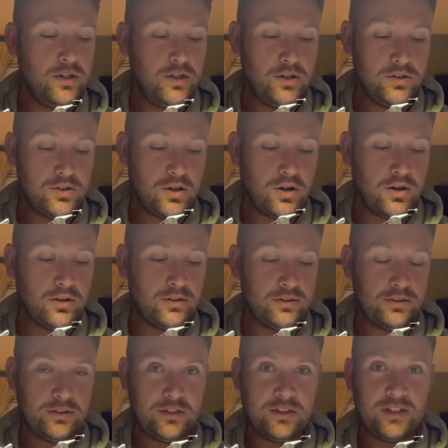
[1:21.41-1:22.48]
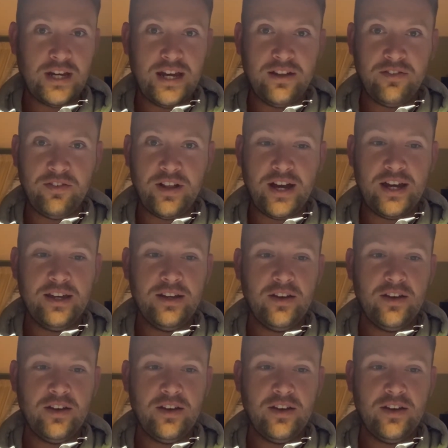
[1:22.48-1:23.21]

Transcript: So to tie the fly,